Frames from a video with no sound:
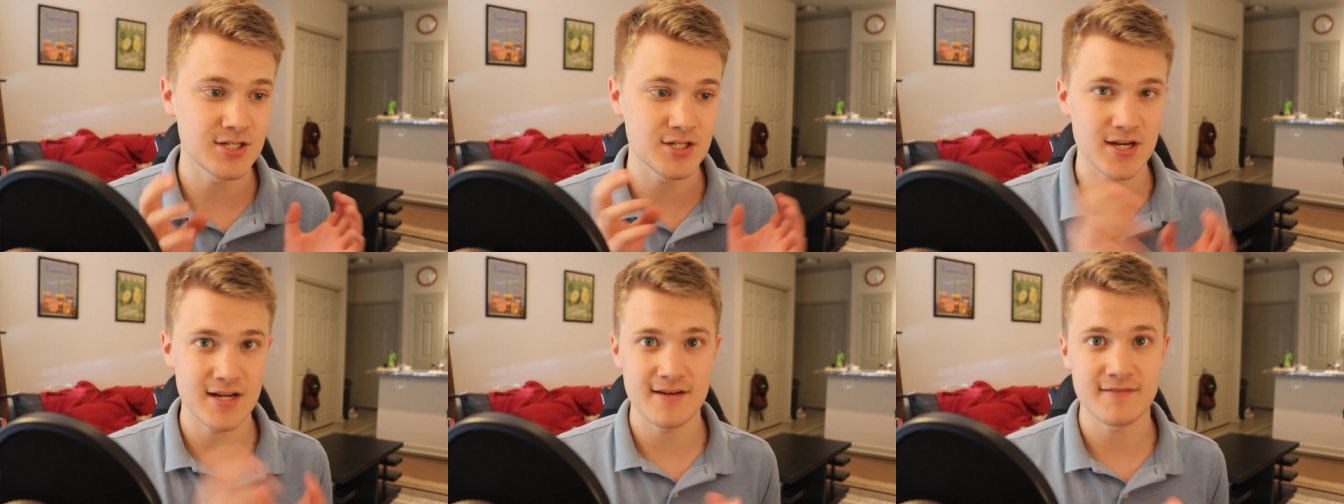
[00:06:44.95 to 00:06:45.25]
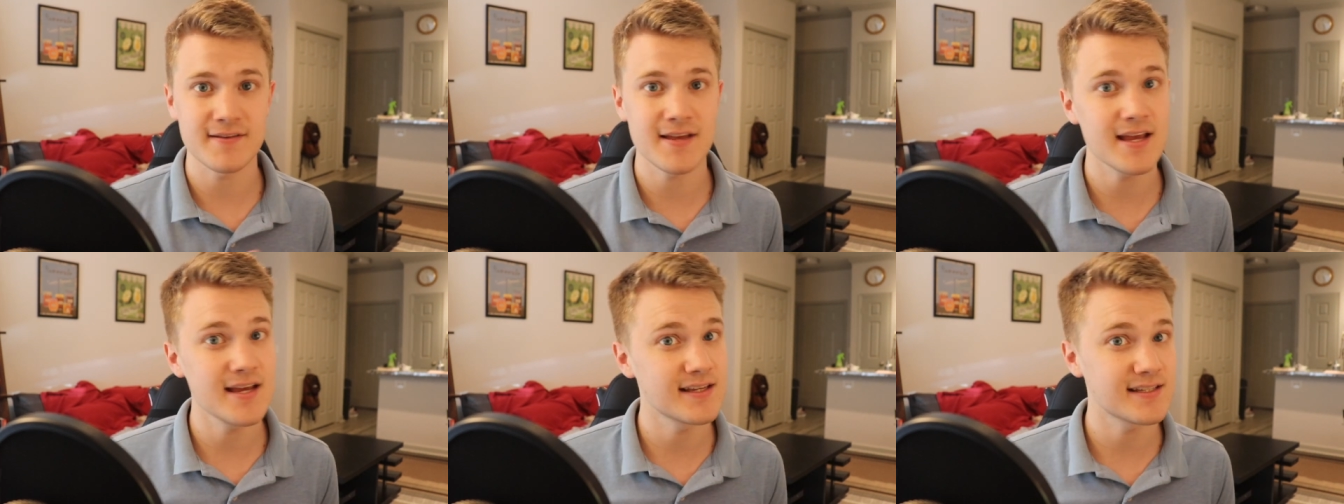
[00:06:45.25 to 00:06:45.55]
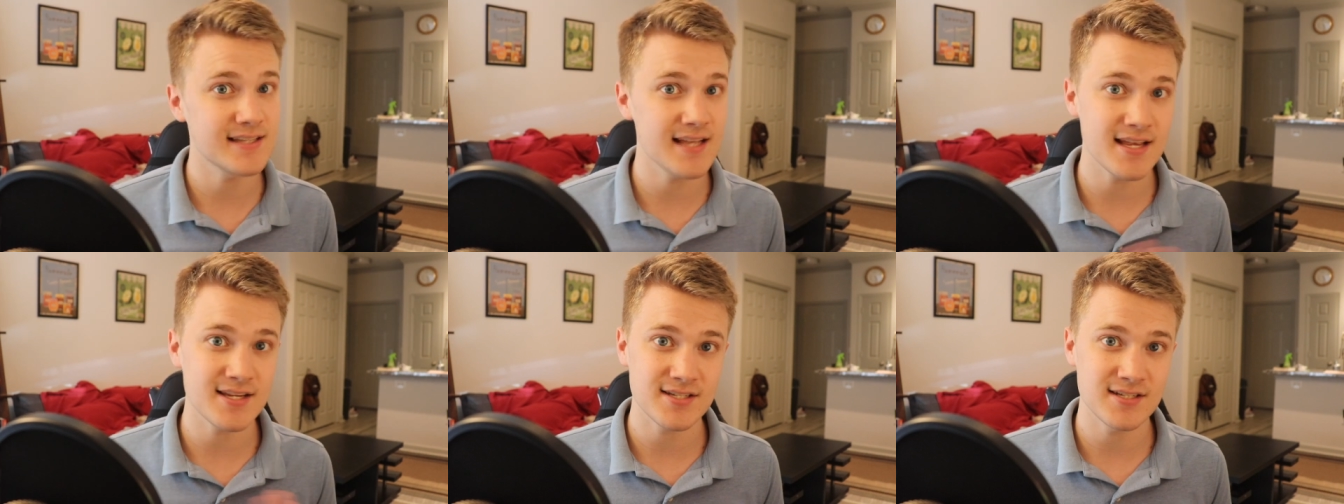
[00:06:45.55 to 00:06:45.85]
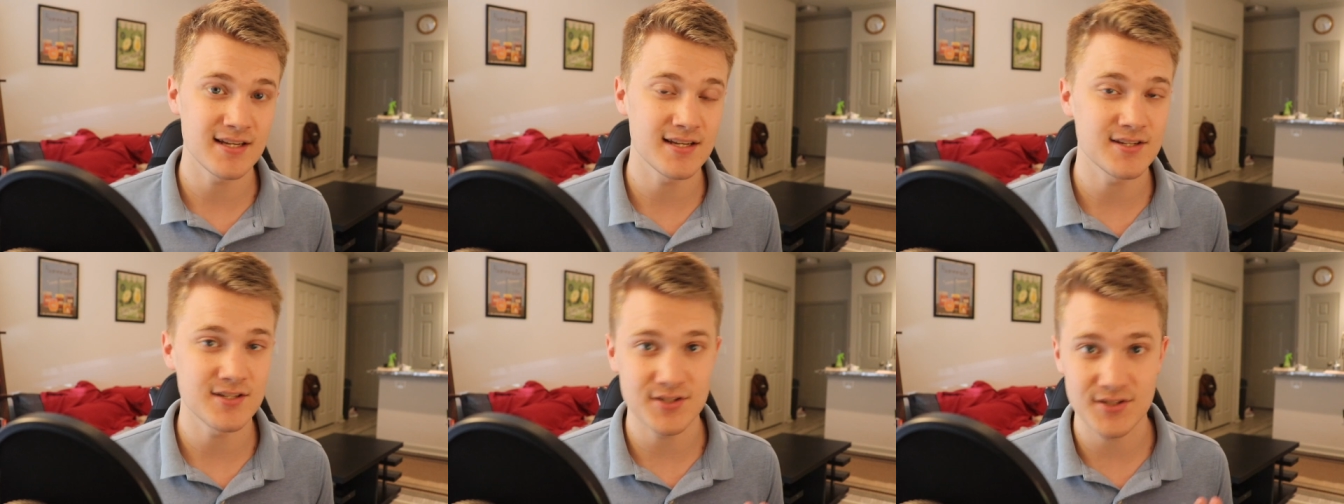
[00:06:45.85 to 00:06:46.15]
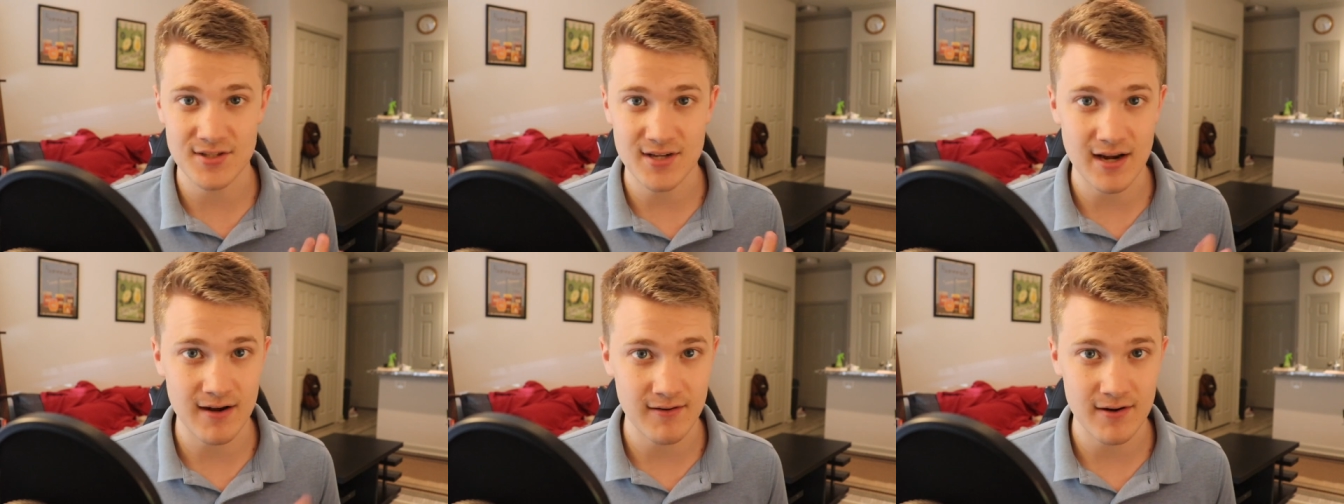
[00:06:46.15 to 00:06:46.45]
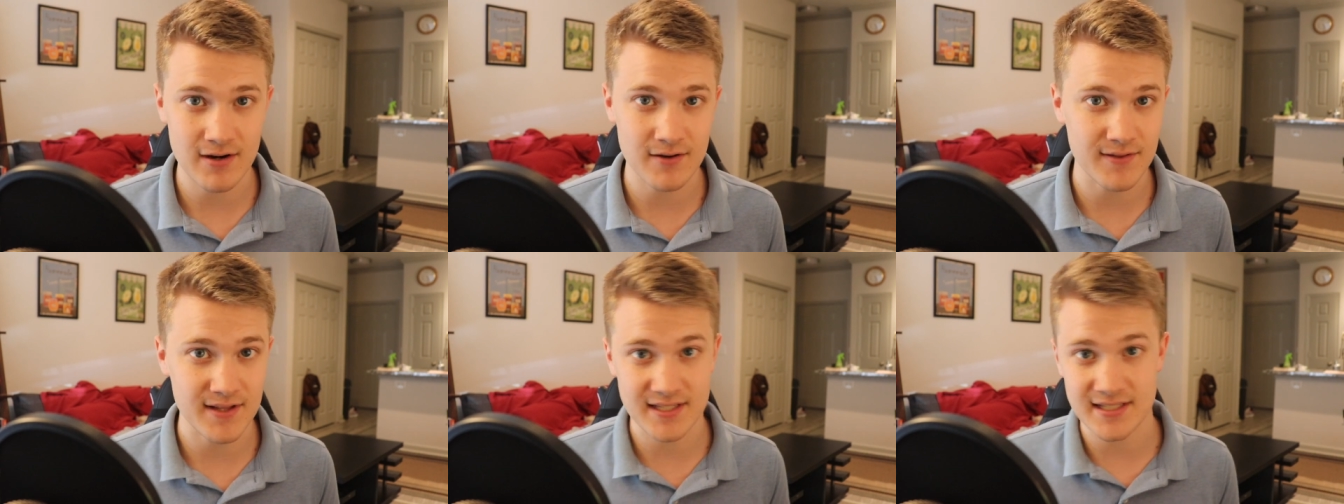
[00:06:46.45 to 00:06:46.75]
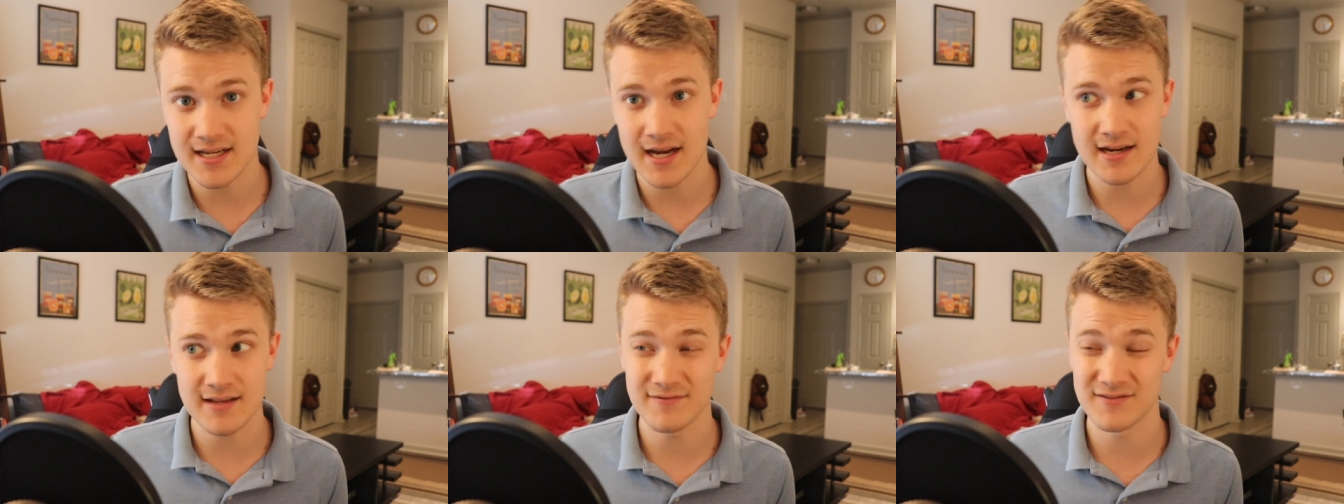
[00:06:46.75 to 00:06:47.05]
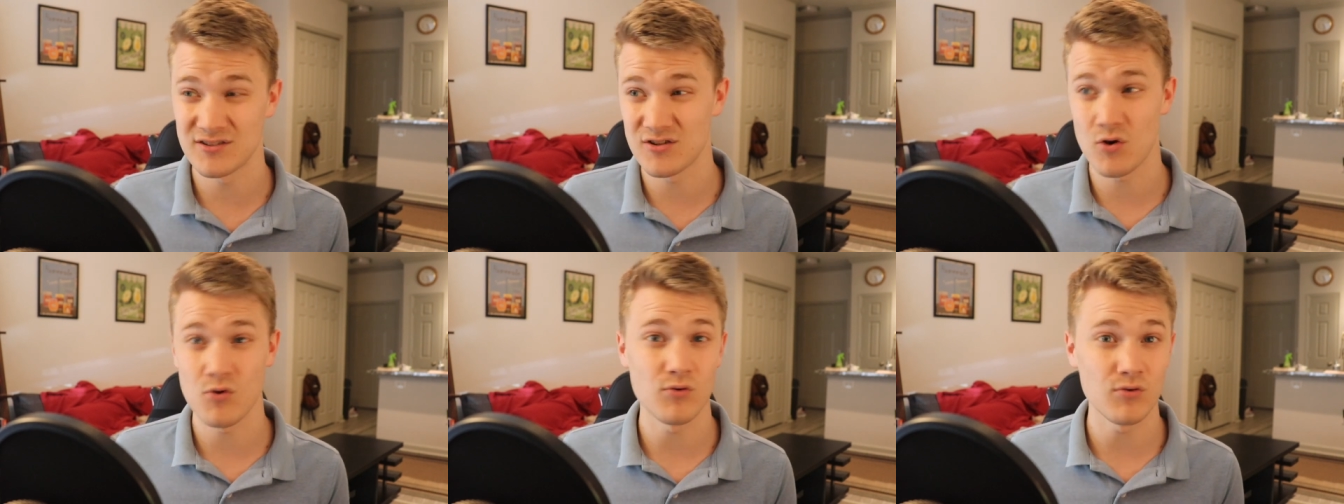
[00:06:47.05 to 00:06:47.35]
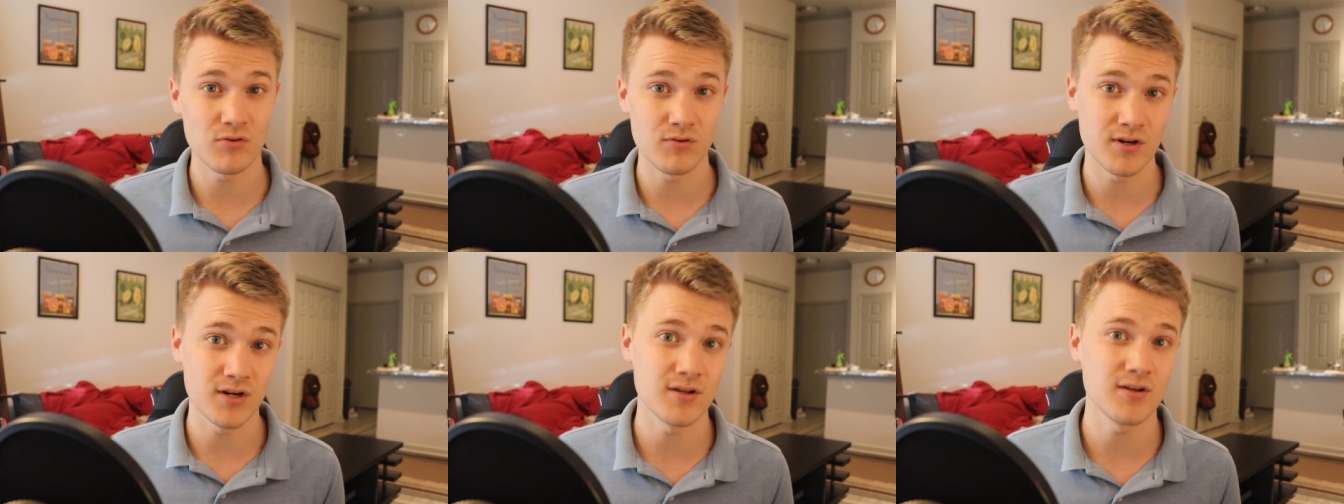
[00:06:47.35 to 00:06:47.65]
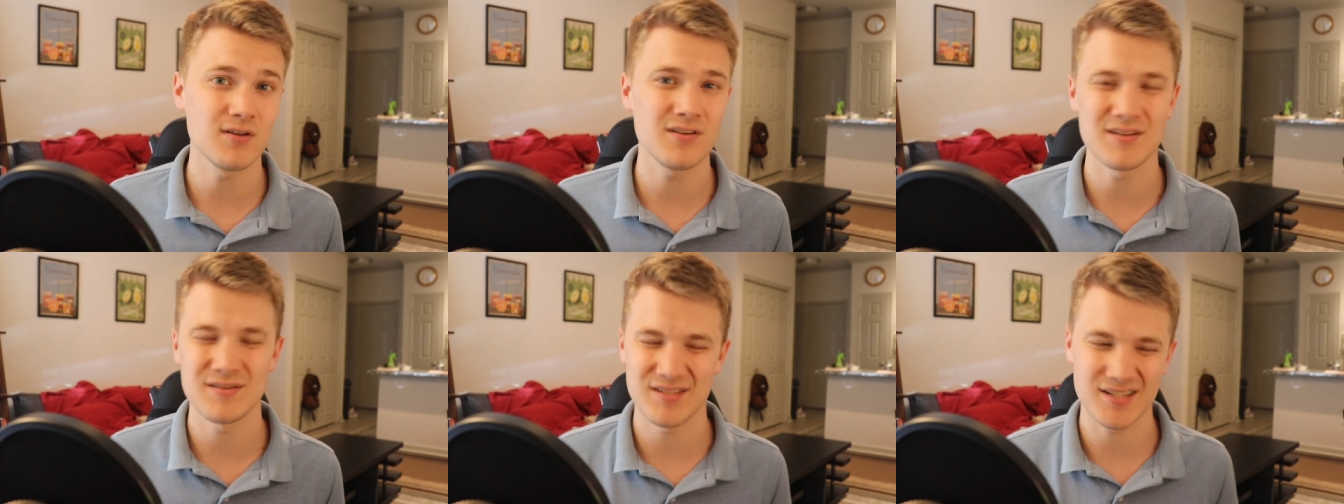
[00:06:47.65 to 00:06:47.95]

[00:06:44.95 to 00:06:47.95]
JFK assassination scenario that's not even horror at all.